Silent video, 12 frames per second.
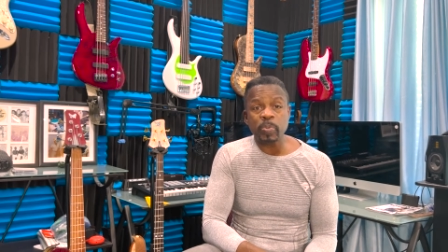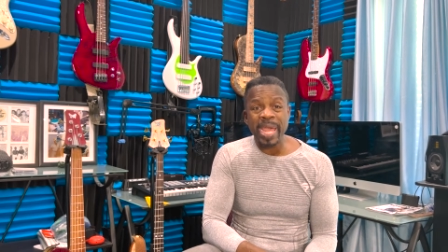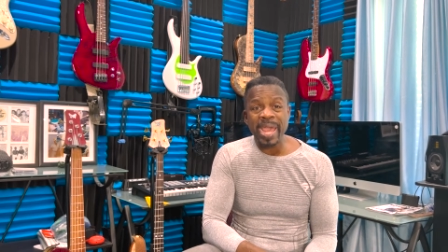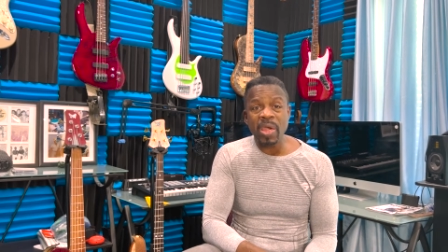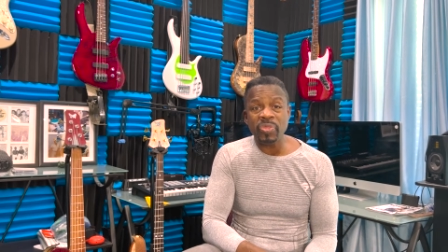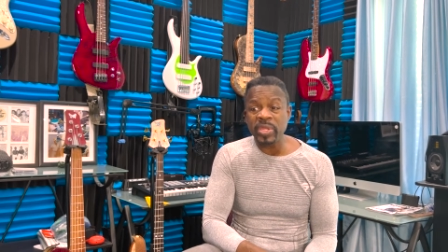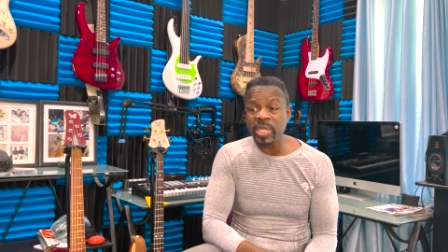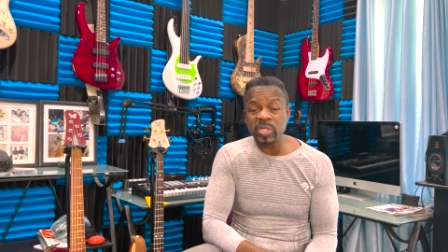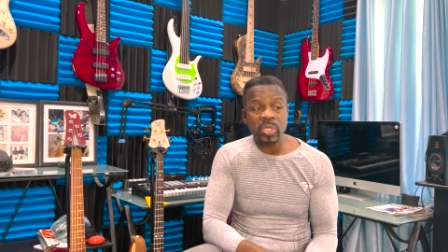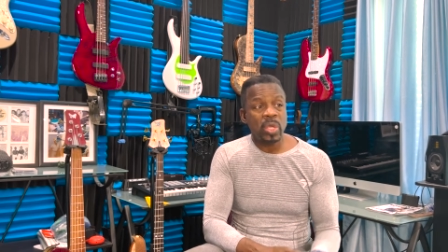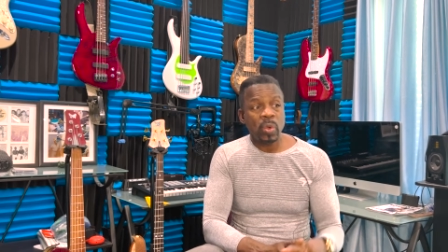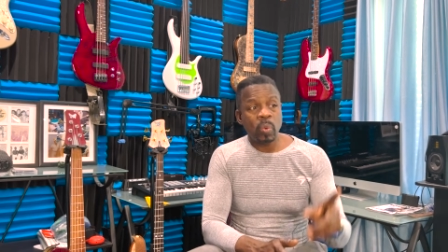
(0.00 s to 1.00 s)
path
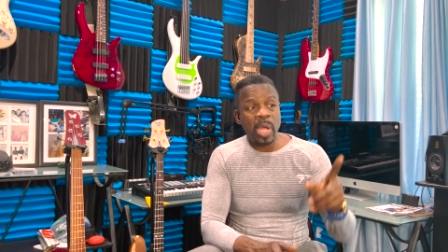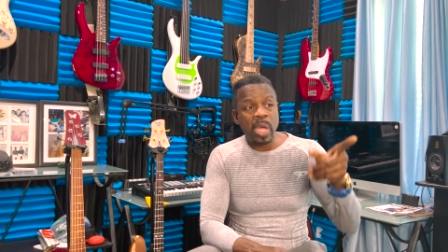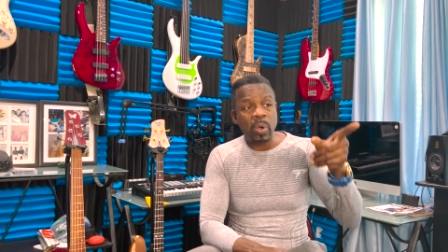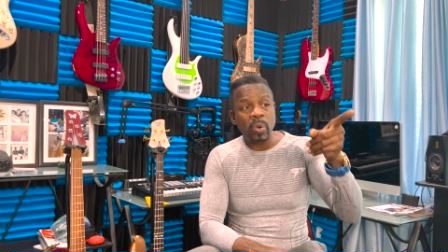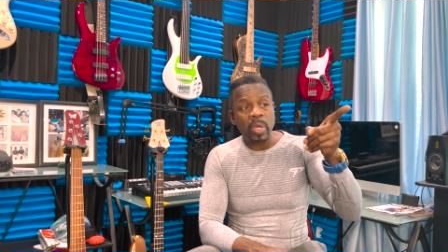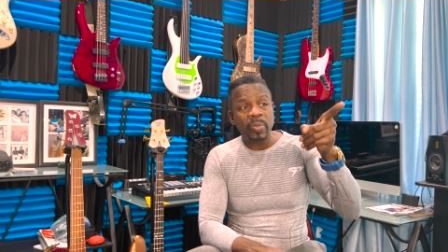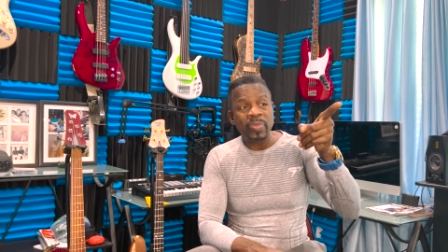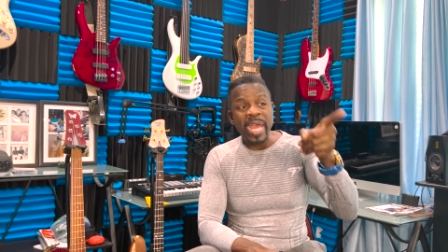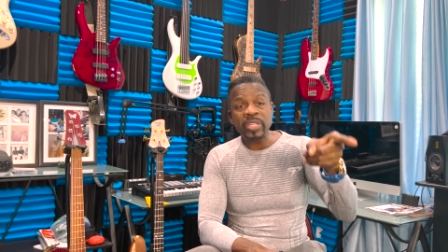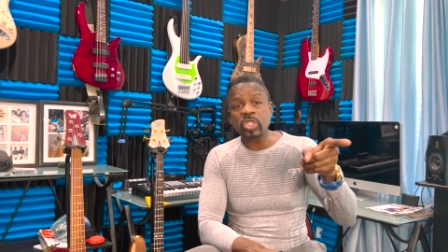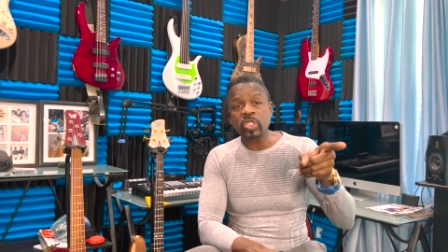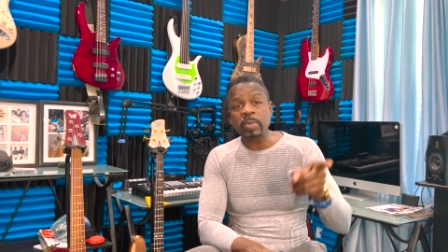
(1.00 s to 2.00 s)
is, wow,
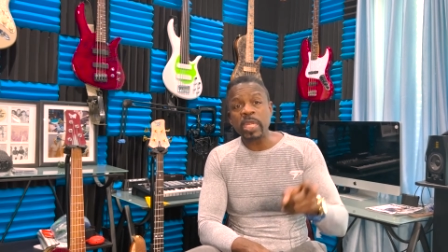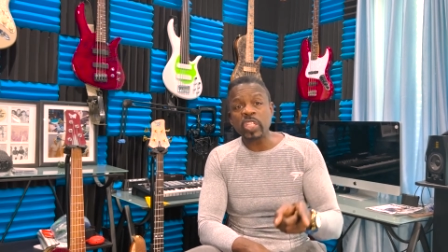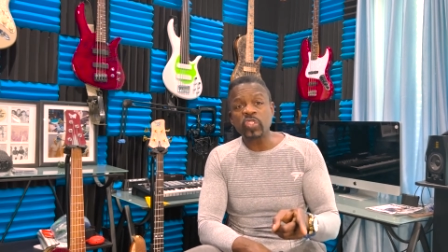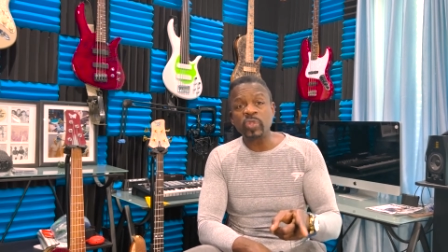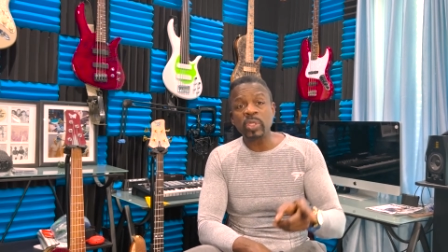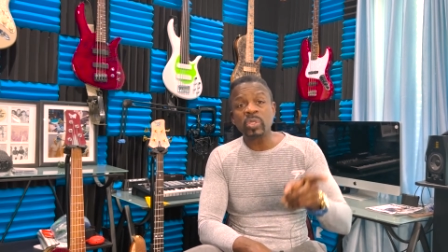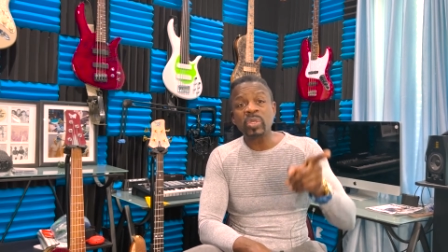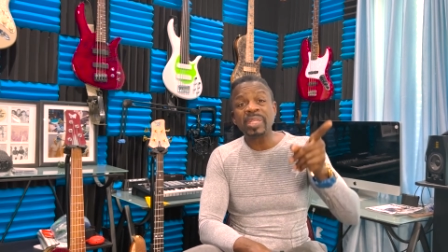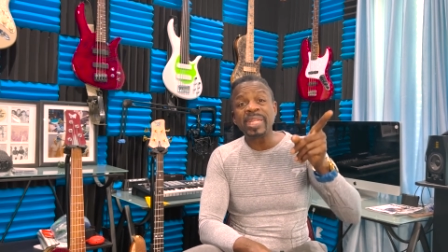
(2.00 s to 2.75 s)
that just made us feel good.